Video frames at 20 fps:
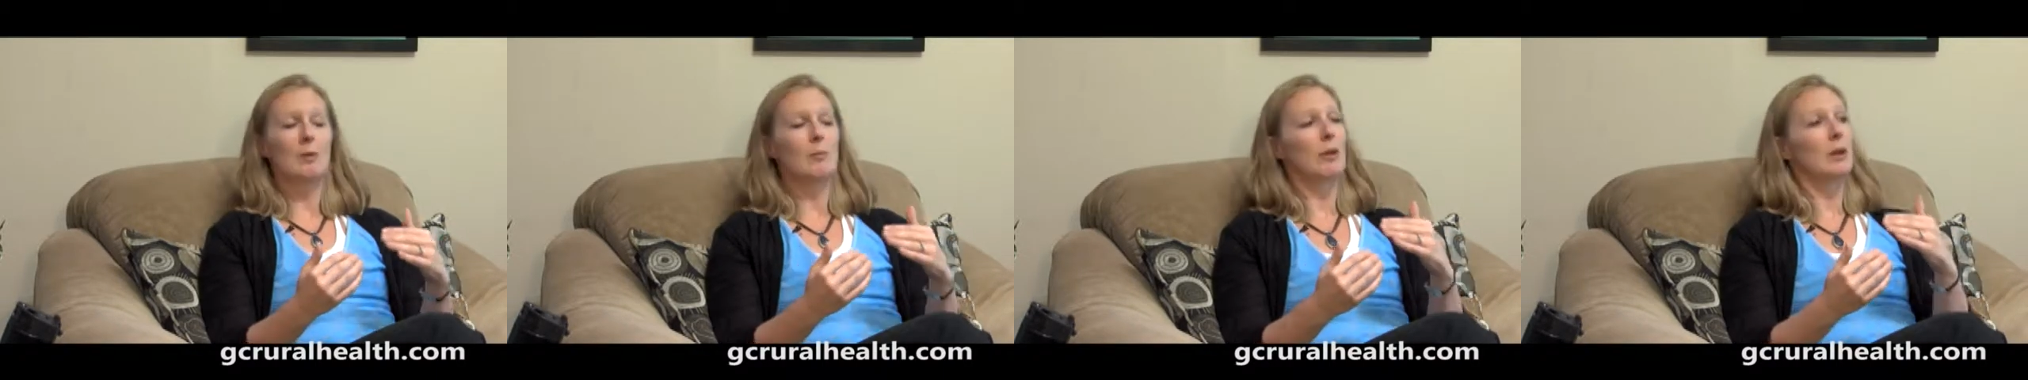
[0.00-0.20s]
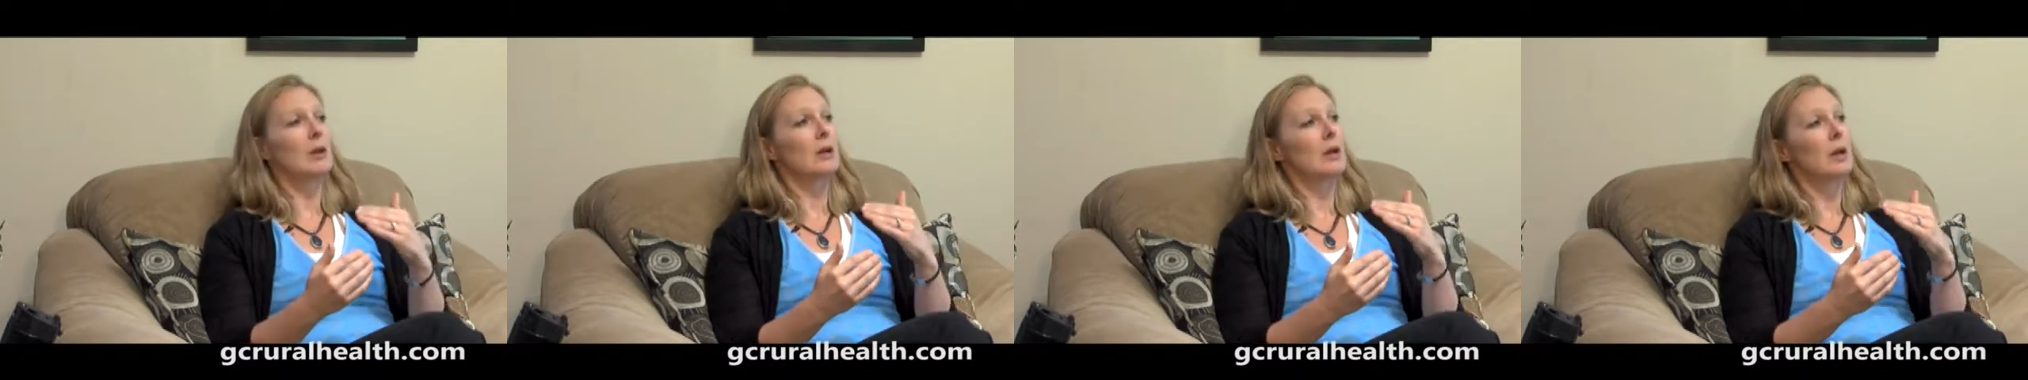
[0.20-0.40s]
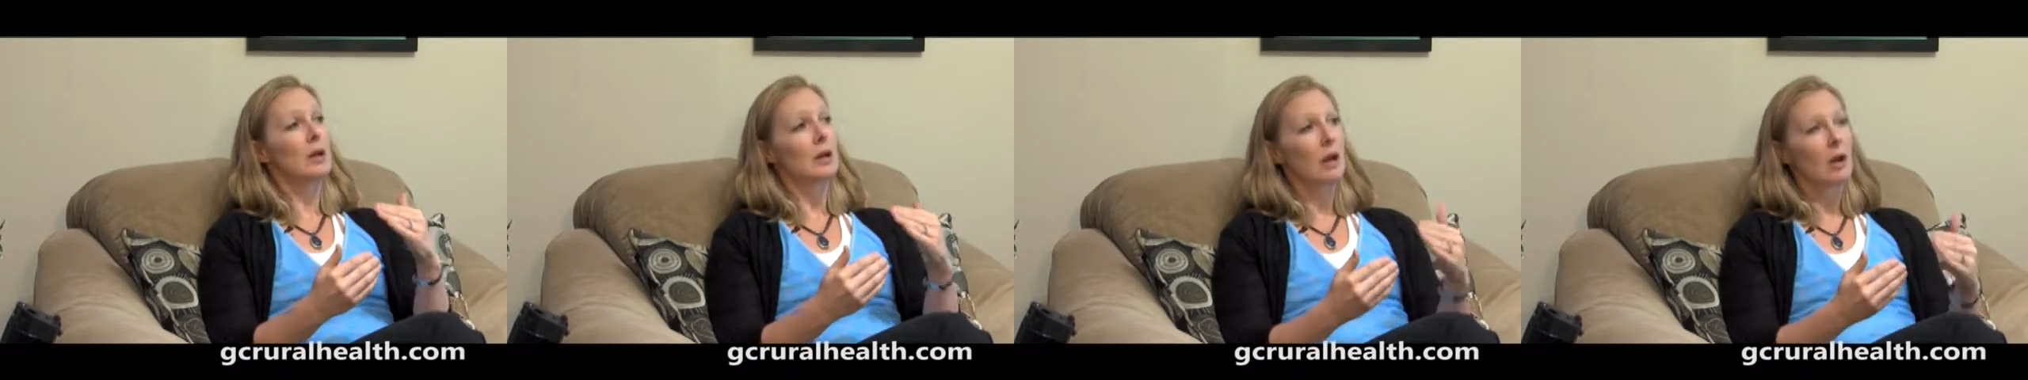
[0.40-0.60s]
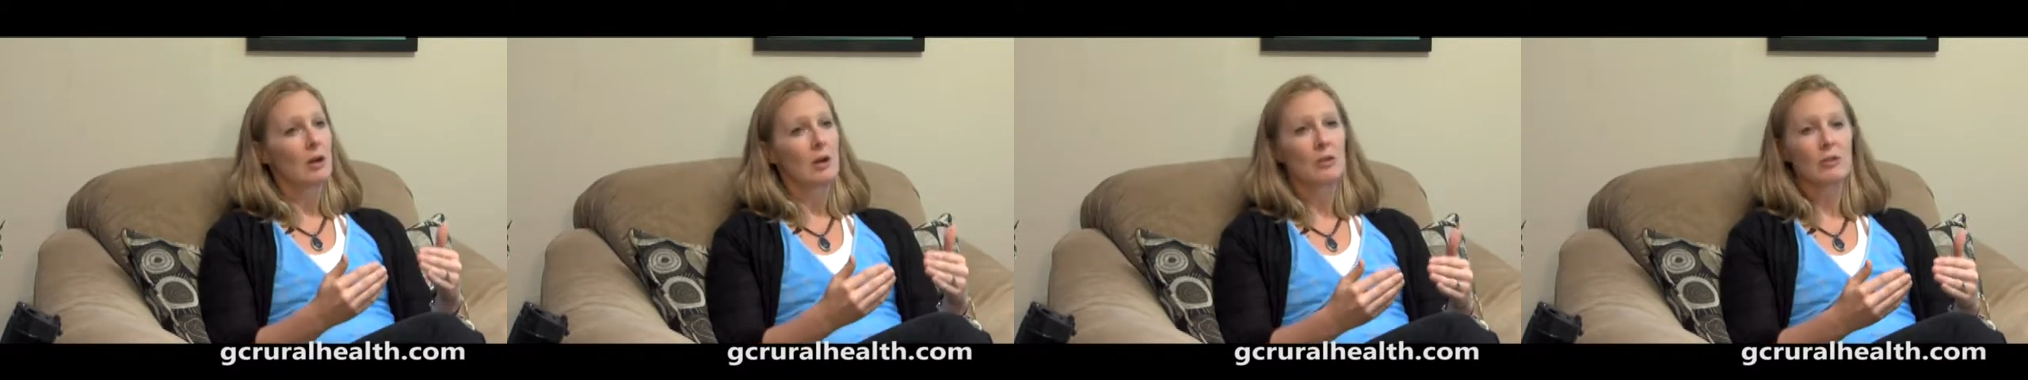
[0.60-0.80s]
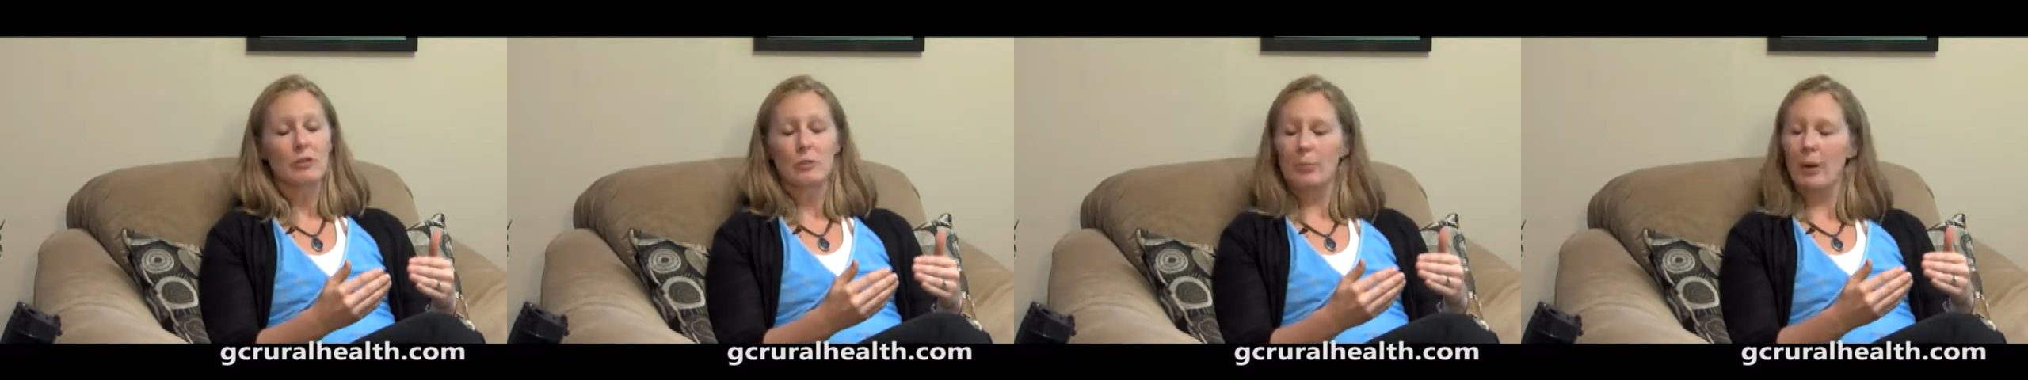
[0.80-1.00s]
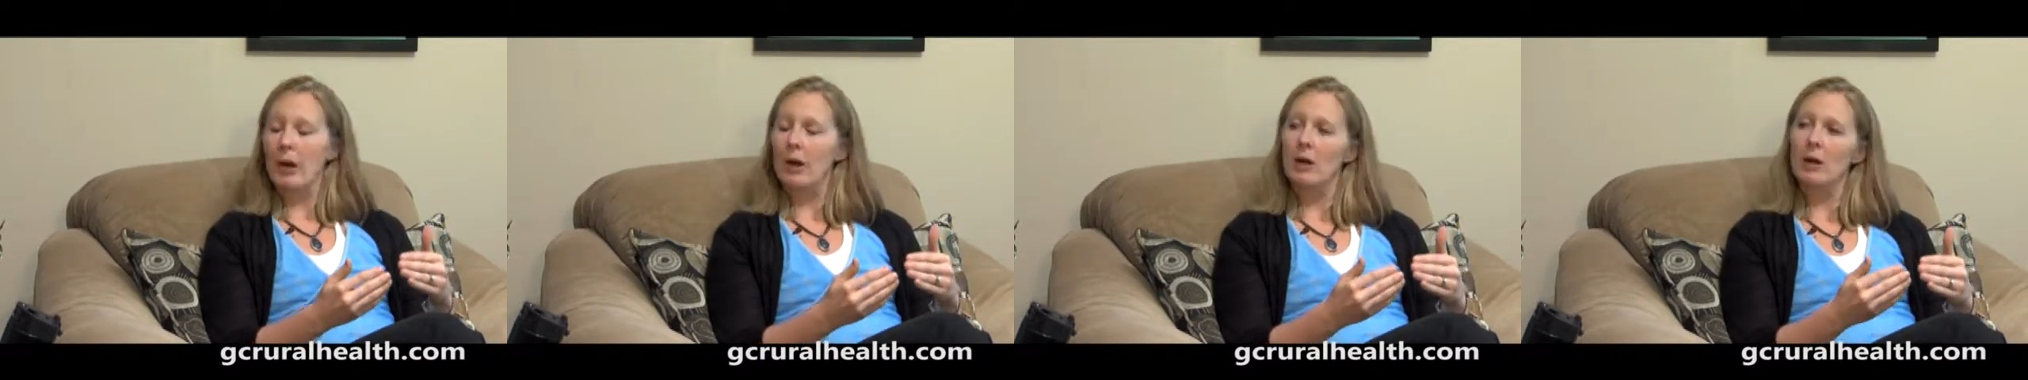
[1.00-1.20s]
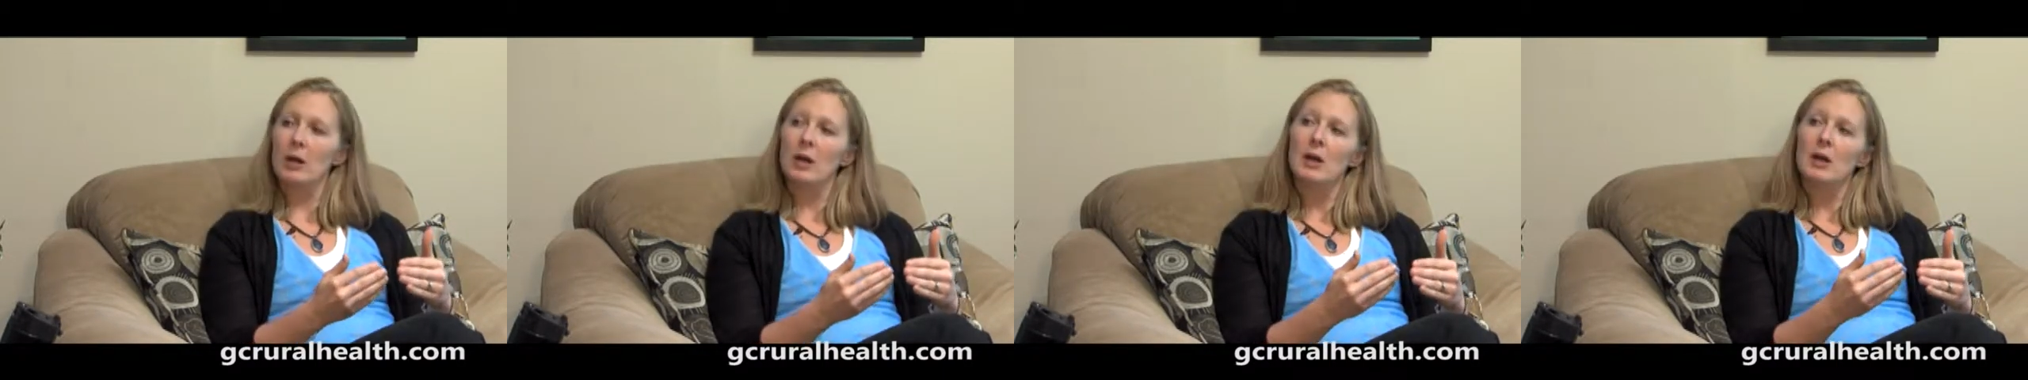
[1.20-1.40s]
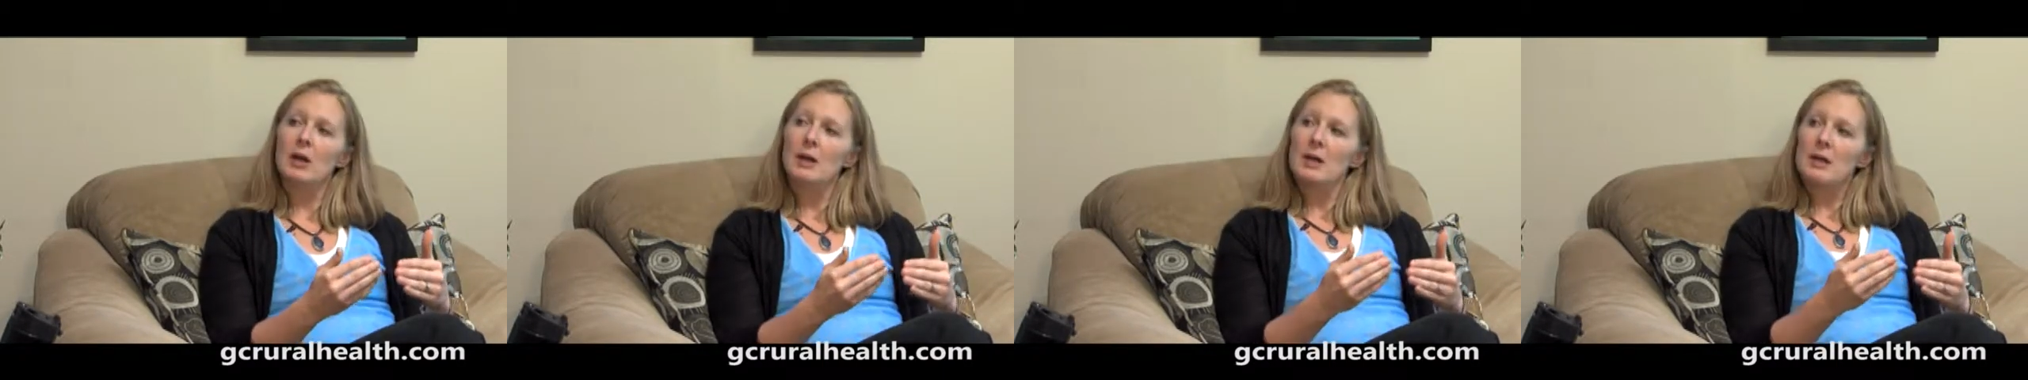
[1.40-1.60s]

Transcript: but in a large part,